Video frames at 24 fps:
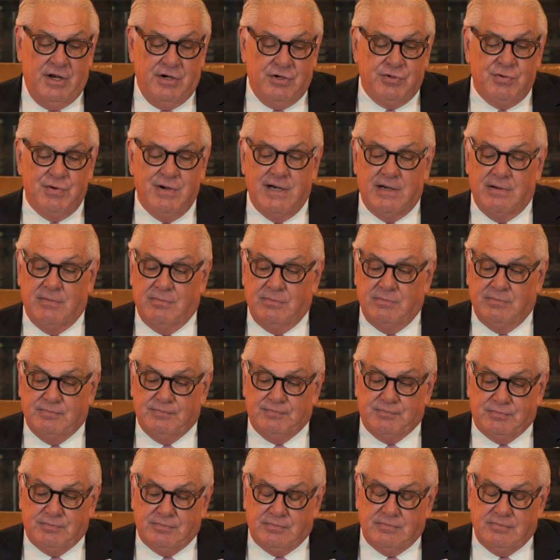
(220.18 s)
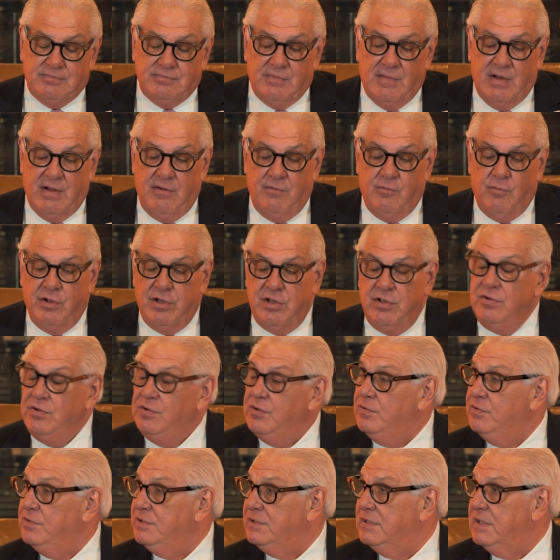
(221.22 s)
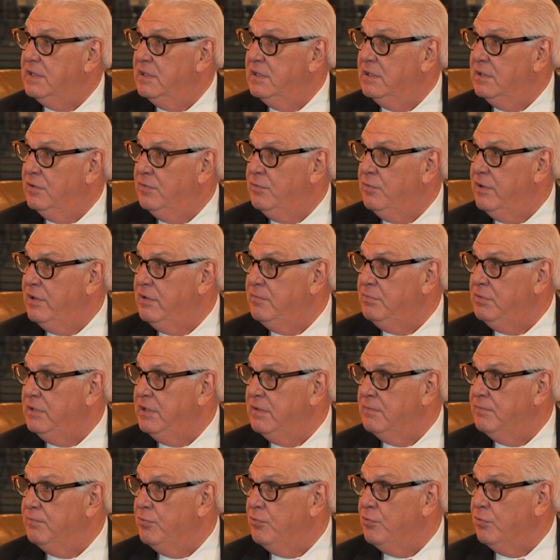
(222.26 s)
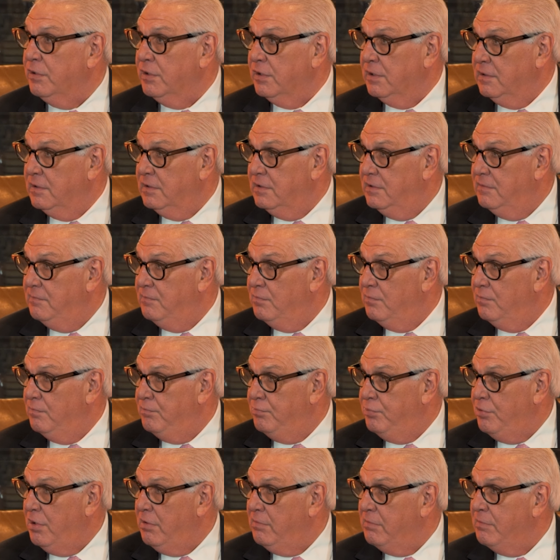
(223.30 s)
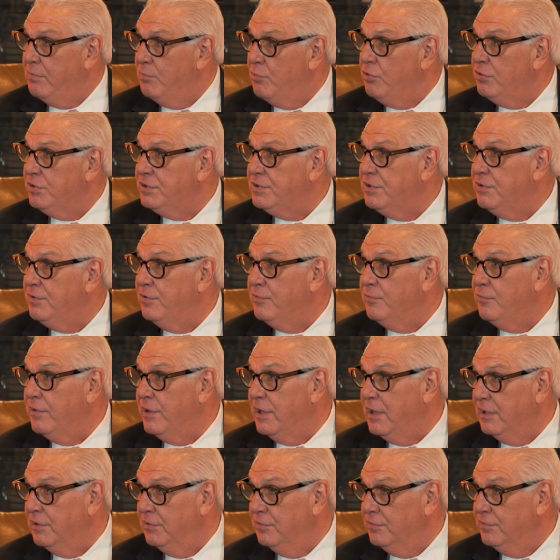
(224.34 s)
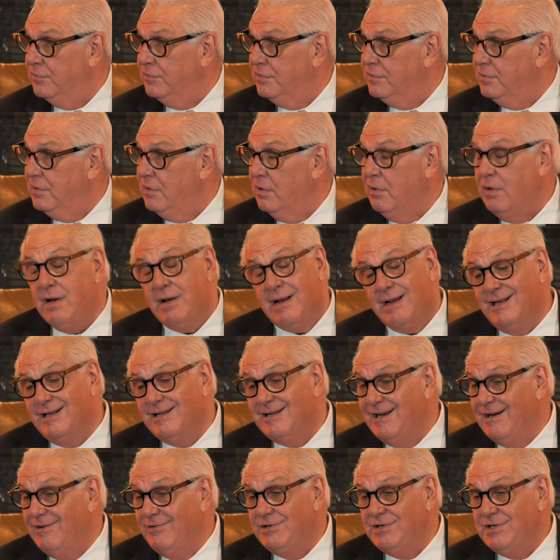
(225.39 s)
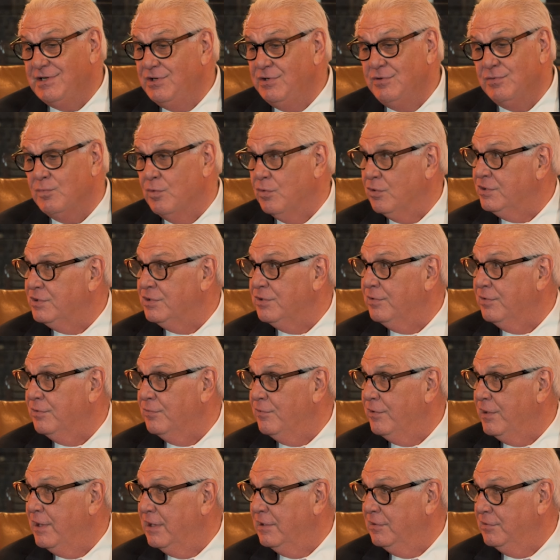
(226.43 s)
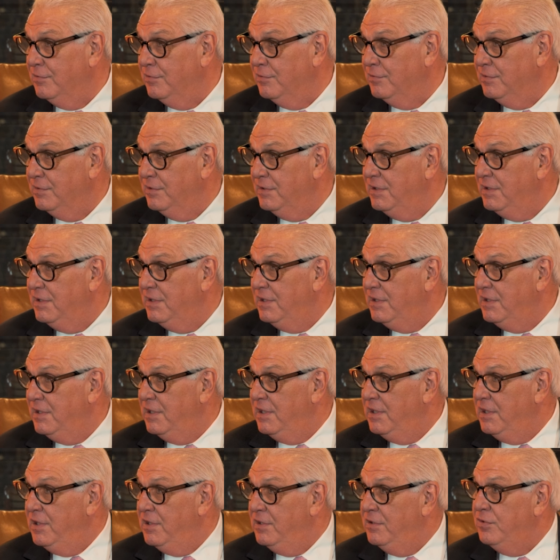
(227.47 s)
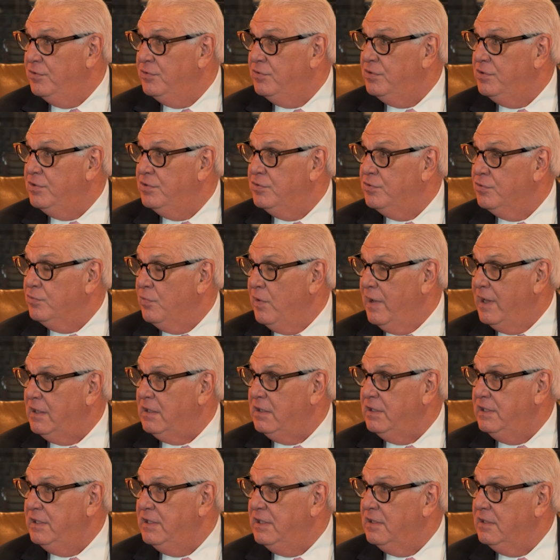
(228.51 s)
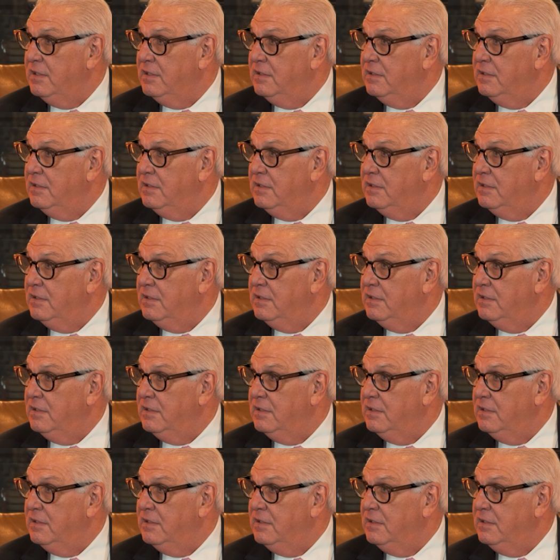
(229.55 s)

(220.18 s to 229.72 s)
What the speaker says: Trinh, what you do is incredibly important, probably more so than what I do, or I can guarantee you more so than what I do. You directly